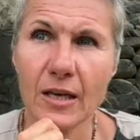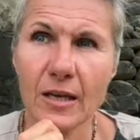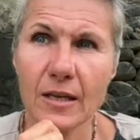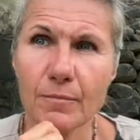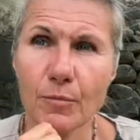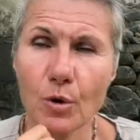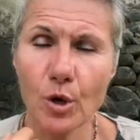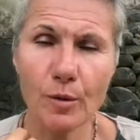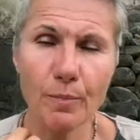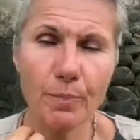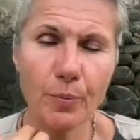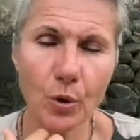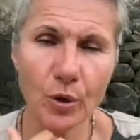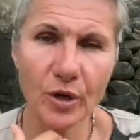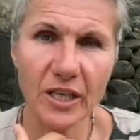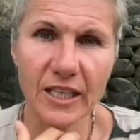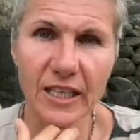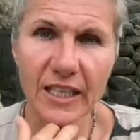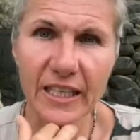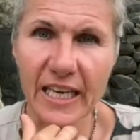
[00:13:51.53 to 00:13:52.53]
more
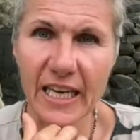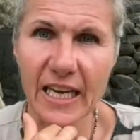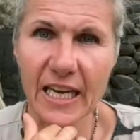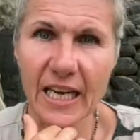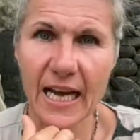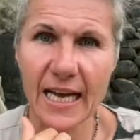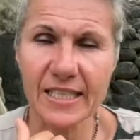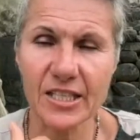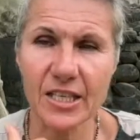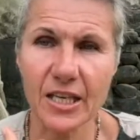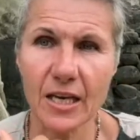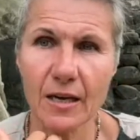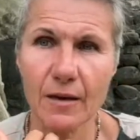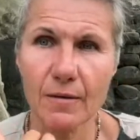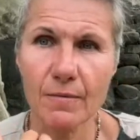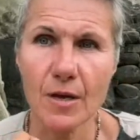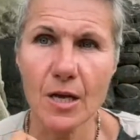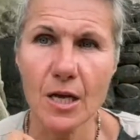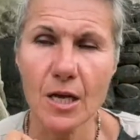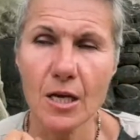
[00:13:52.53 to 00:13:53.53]
importantly, as a
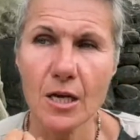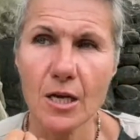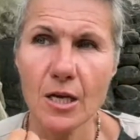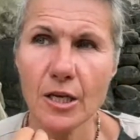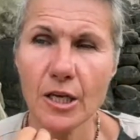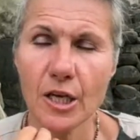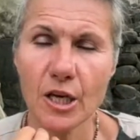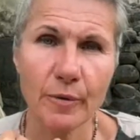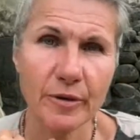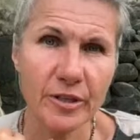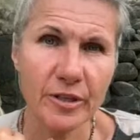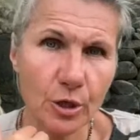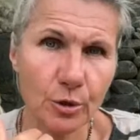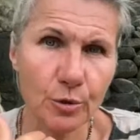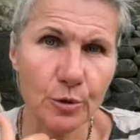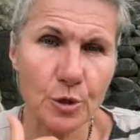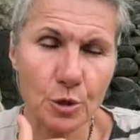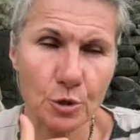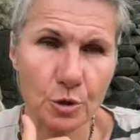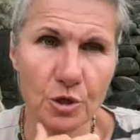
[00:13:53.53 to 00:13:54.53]

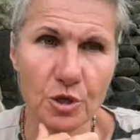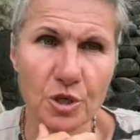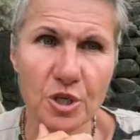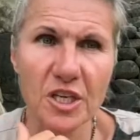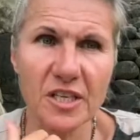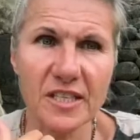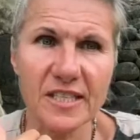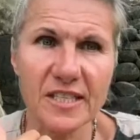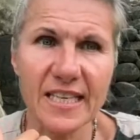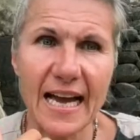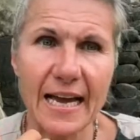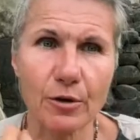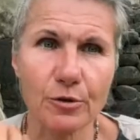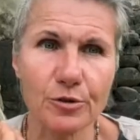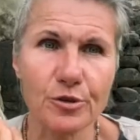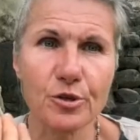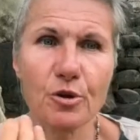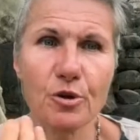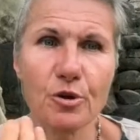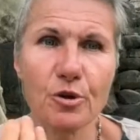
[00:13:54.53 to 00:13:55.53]
endocrine nutritionist, I
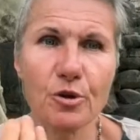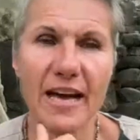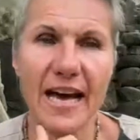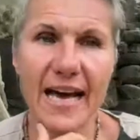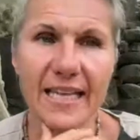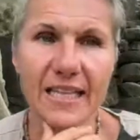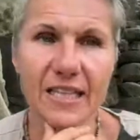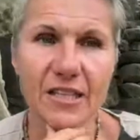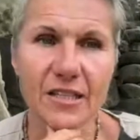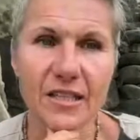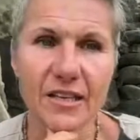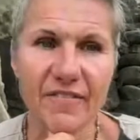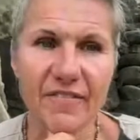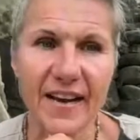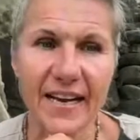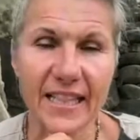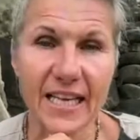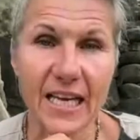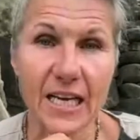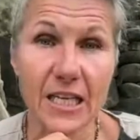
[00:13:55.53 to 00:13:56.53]
also know that the
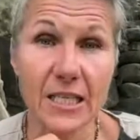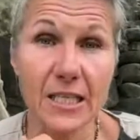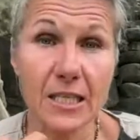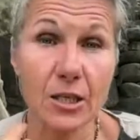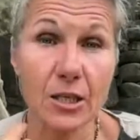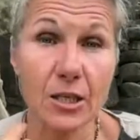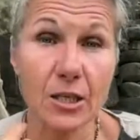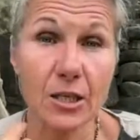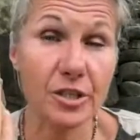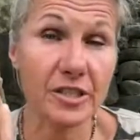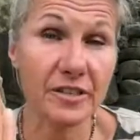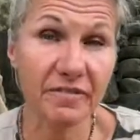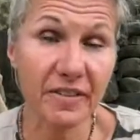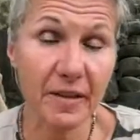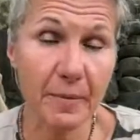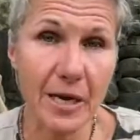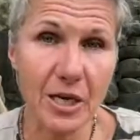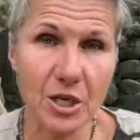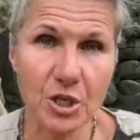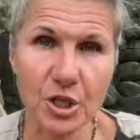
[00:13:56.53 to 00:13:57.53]
fact that it causes
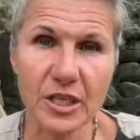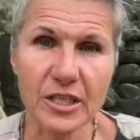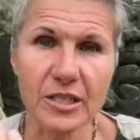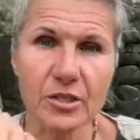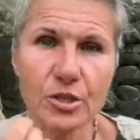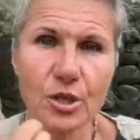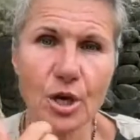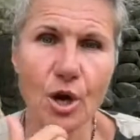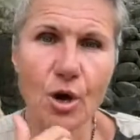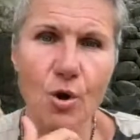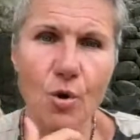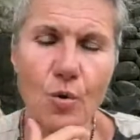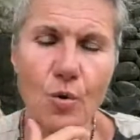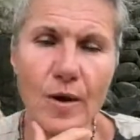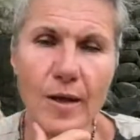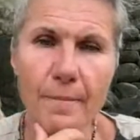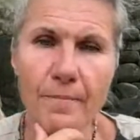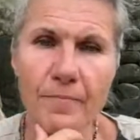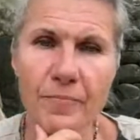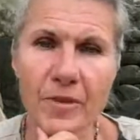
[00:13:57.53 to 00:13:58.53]
inflammation. So
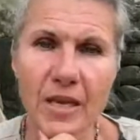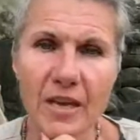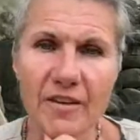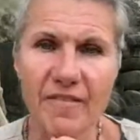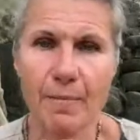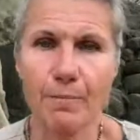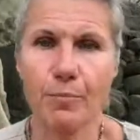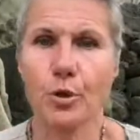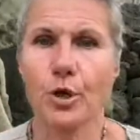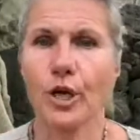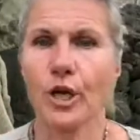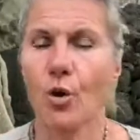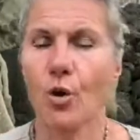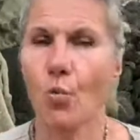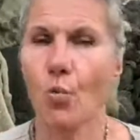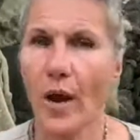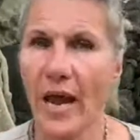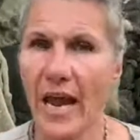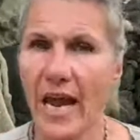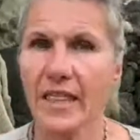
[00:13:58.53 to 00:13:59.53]
if I'm putting
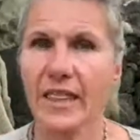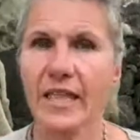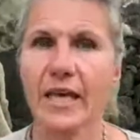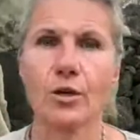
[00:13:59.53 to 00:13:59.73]
on weight, that